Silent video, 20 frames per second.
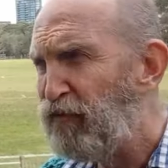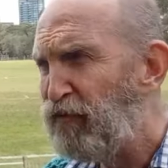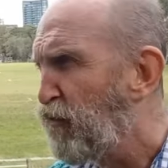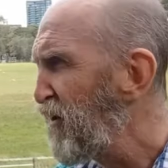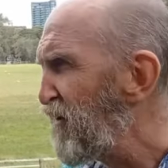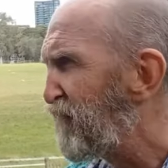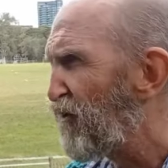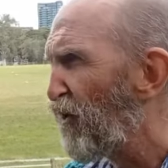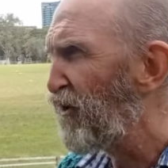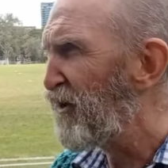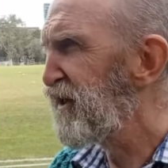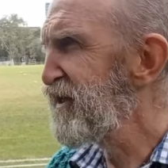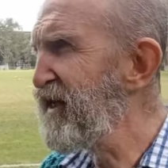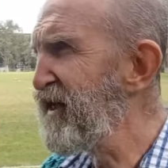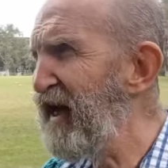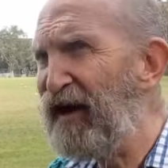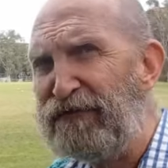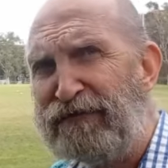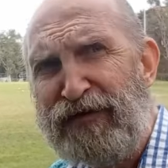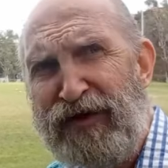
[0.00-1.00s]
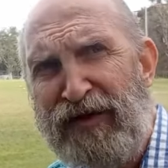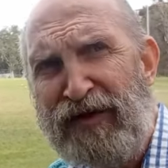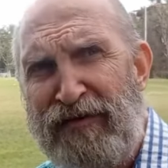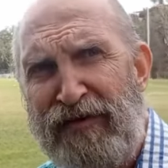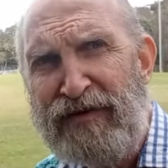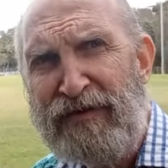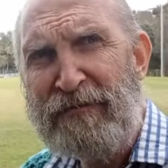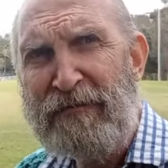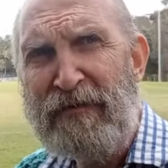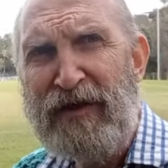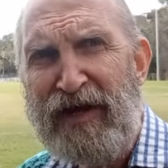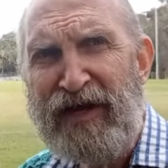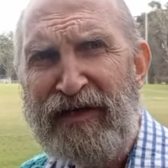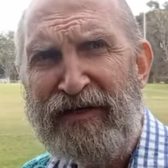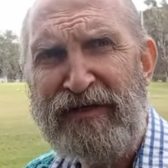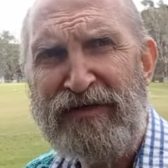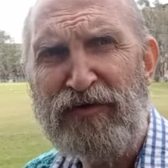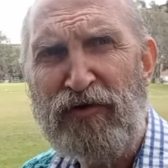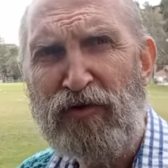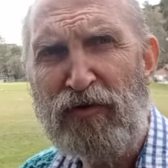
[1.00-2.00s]
We've got a gaffer,
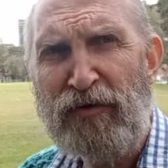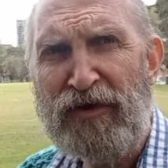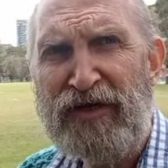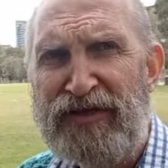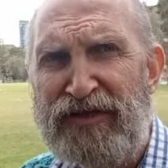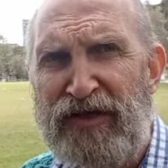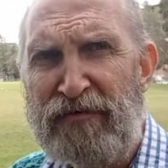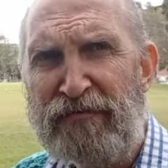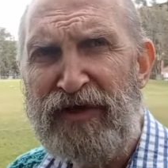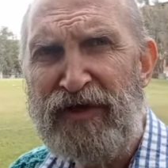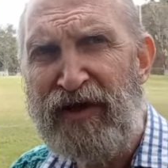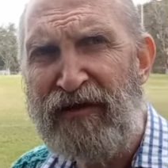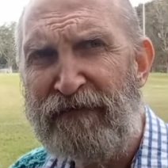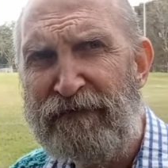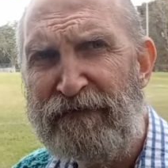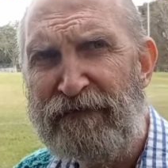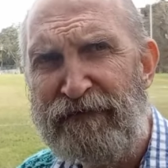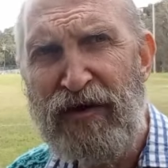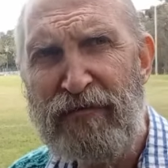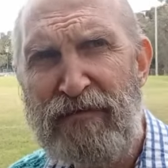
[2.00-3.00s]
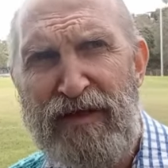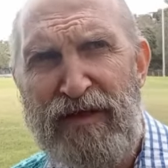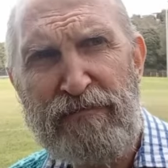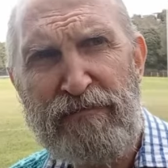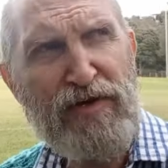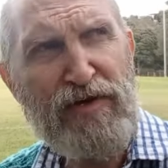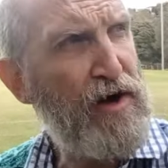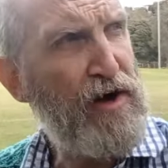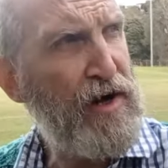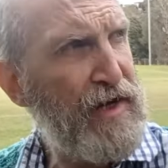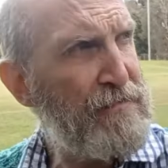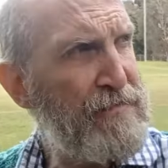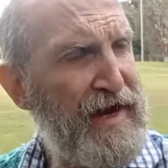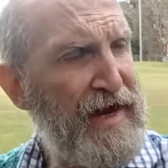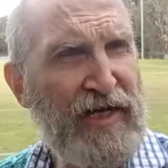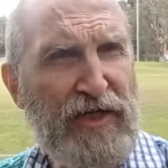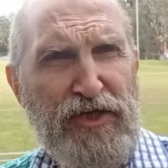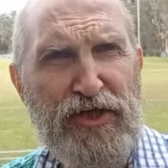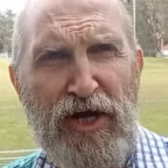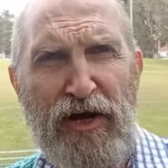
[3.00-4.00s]
and as always, I'm going to get firmly behind the
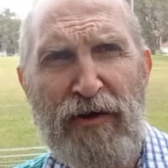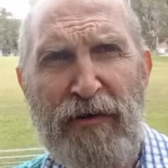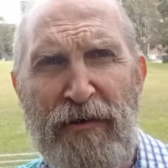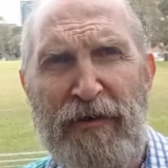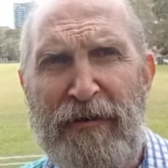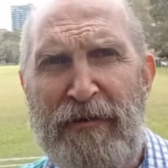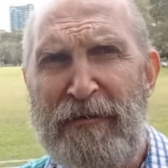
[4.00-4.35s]
manager.